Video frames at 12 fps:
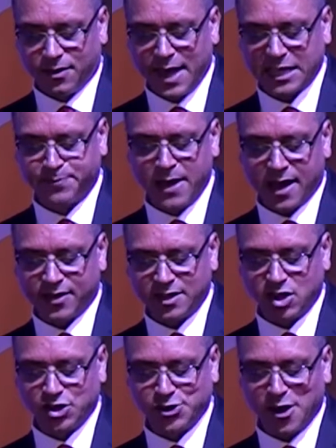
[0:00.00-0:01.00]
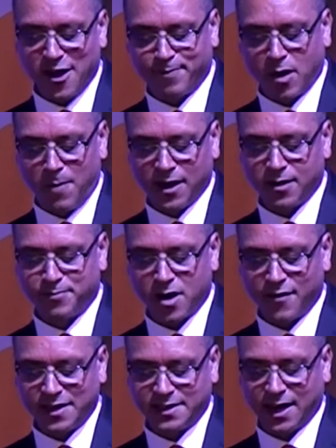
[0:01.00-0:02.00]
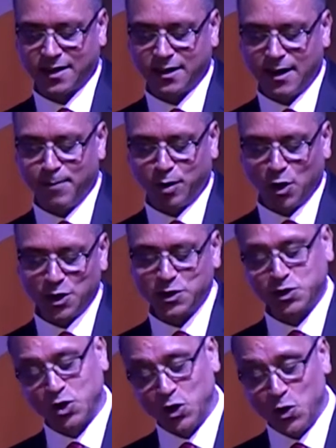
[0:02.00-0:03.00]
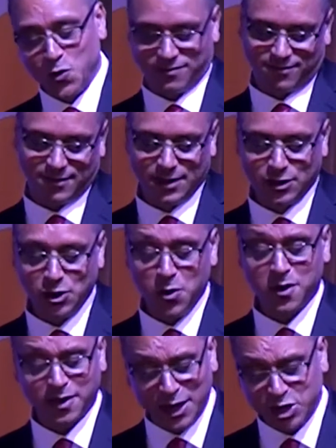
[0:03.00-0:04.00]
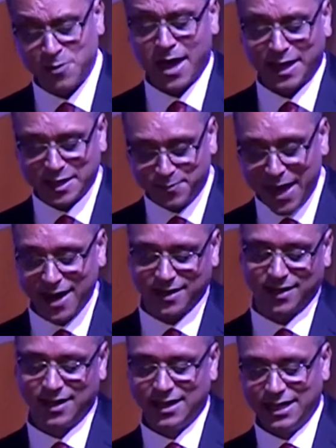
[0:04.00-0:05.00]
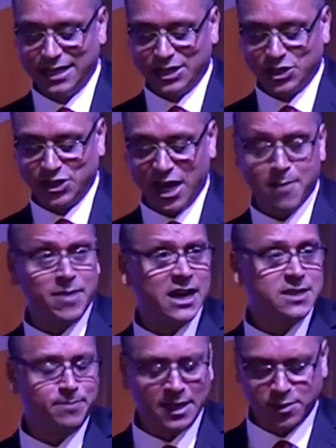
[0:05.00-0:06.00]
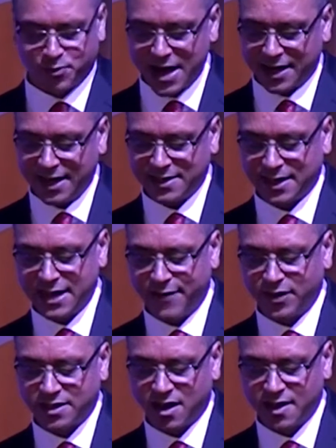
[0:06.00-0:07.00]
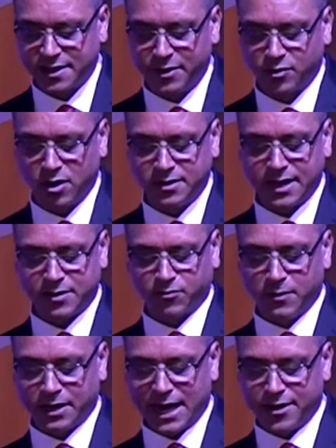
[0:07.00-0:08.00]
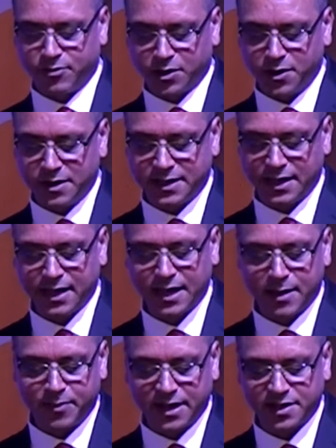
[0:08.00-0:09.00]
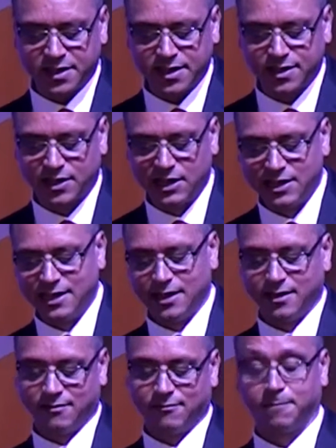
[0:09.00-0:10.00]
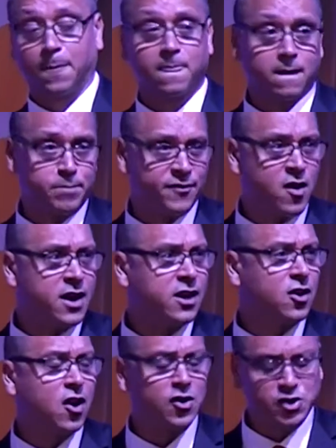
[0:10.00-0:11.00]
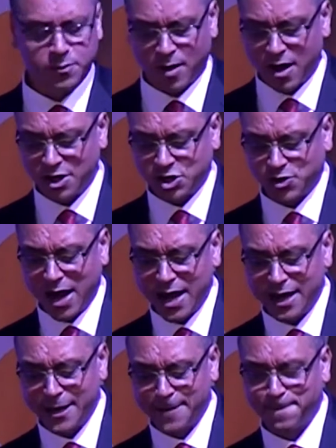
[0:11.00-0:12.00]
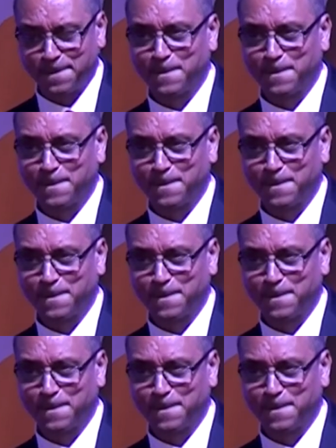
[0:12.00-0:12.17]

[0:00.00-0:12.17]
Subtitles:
They expect this to drive public and private sector employers to do the things you might expect, share best practice in advertising and recruiting apprentices, providing unconscious bias training.